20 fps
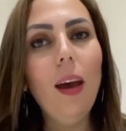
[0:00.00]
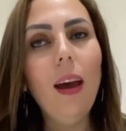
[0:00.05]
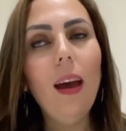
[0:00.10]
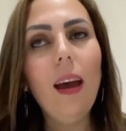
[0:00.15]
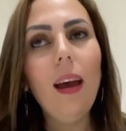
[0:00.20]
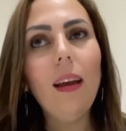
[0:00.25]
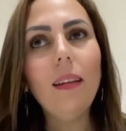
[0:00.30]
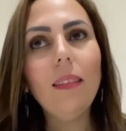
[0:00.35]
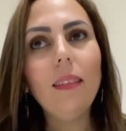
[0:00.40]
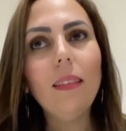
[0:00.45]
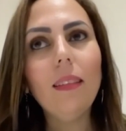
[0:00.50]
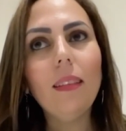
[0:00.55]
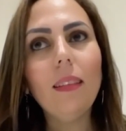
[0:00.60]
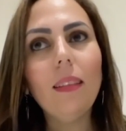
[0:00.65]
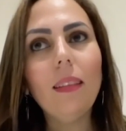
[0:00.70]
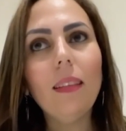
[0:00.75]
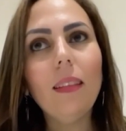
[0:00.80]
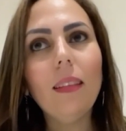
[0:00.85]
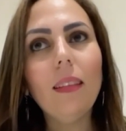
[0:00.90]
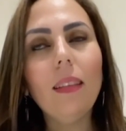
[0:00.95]
And
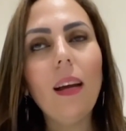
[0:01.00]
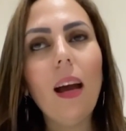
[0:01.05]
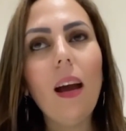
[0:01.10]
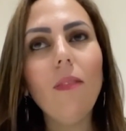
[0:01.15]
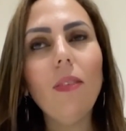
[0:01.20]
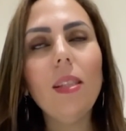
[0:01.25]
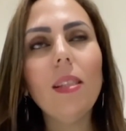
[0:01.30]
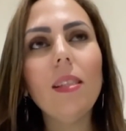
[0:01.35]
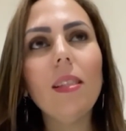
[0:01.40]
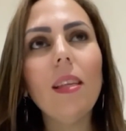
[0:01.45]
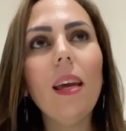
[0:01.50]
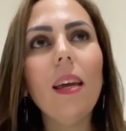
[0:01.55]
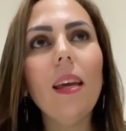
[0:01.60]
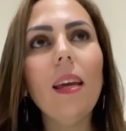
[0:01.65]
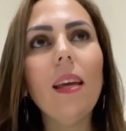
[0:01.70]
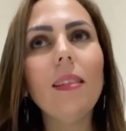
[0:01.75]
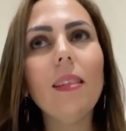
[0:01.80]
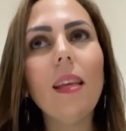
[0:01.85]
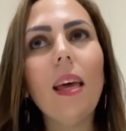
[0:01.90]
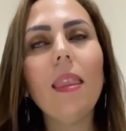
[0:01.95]
having
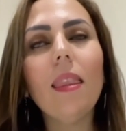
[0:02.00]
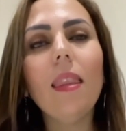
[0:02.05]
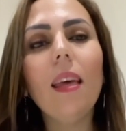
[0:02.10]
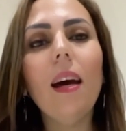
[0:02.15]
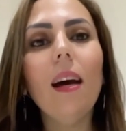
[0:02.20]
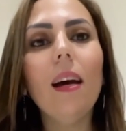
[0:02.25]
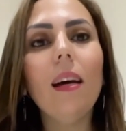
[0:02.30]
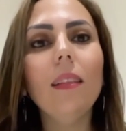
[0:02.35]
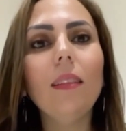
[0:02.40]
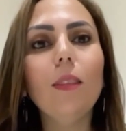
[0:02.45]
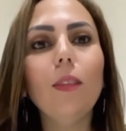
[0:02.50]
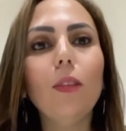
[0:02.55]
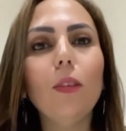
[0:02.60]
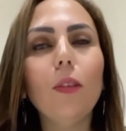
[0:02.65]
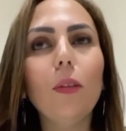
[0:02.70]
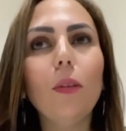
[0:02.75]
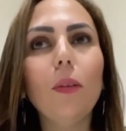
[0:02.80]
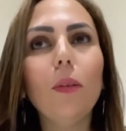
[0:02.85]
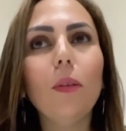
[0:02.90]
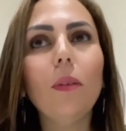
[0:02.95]
said that,
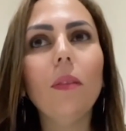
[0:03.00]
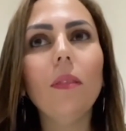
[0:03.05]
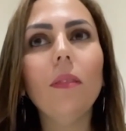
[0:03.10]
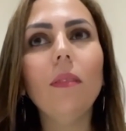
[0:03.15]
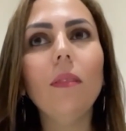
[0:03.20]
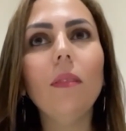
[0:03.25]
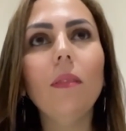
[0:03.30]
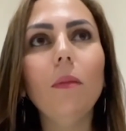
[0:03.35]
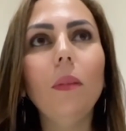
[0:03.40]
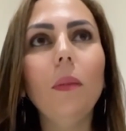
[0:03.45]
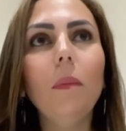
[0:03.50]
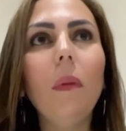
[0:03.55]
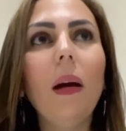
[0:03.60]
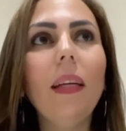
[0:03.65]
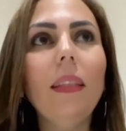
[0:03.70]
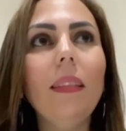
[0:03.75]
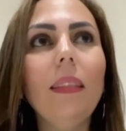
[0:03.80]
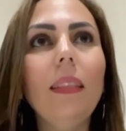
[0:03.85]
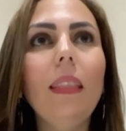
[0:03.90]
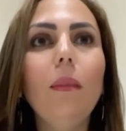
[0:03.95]
so with my
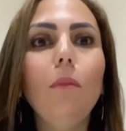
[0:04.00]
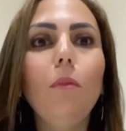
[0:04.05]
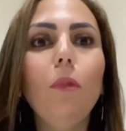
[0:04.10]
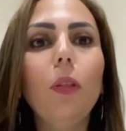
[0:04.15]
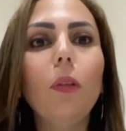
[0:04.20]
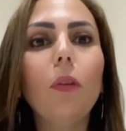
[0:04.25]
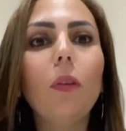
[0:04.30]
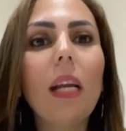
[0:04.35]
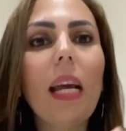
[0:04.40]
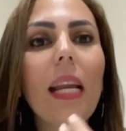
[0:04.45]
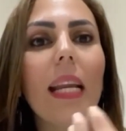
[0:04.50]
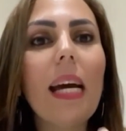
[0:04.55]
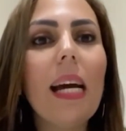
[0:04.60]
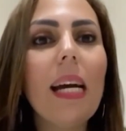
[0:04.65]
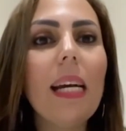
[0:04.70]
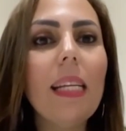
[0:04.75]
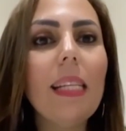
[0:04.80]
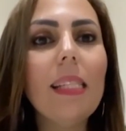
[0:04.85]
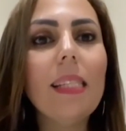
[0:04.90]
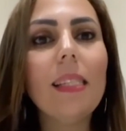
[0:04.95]
team, we
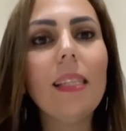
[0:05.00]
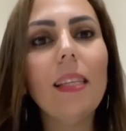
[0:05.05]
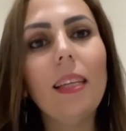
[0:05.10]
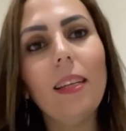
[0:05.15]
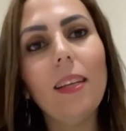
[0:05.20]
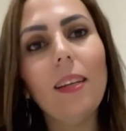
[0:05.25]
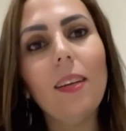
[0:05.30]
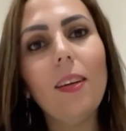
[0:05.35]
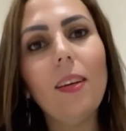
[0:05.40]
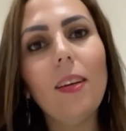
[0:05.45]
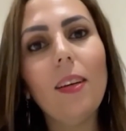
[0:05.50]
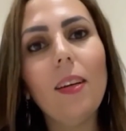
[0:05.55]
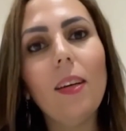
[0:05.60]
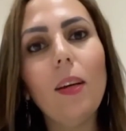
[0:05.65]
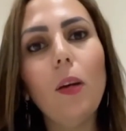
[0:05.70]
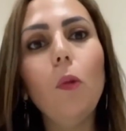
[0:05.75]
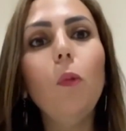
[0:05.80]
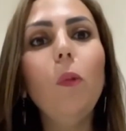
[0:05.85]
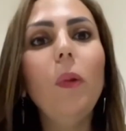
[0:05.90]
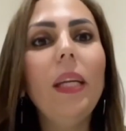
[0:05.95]
organize a
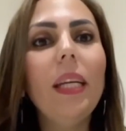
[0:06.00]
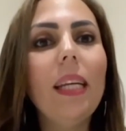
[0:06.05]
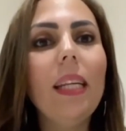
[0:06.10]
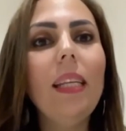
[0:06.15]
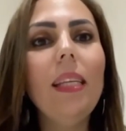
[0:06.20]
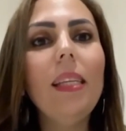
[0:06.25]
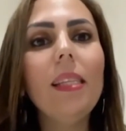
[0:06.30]
weekly